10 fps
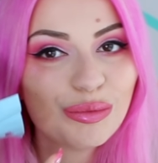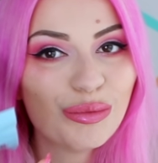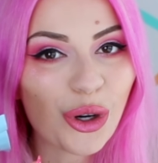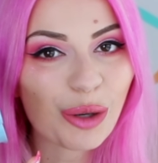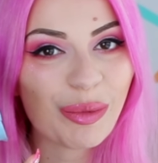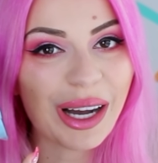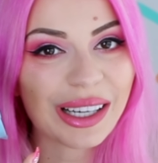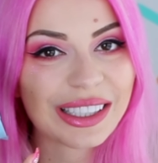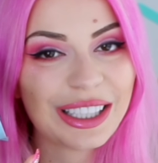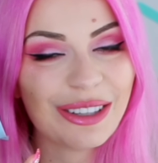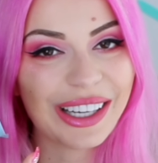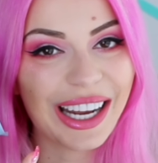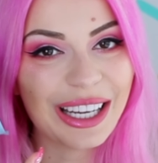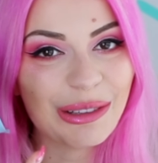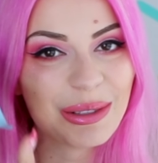mukbang
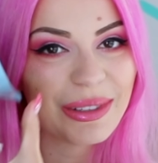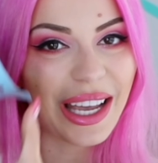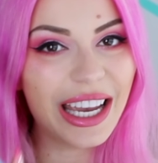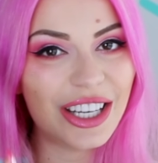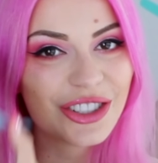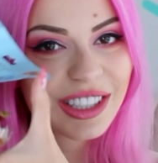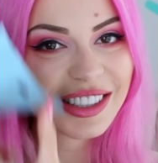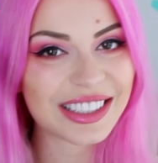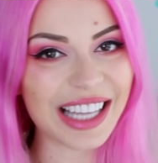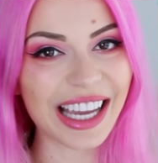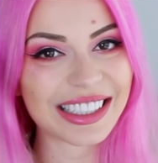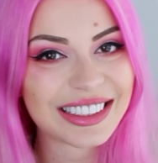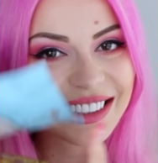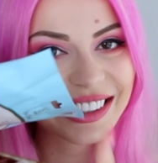Q&A with Asian snacks.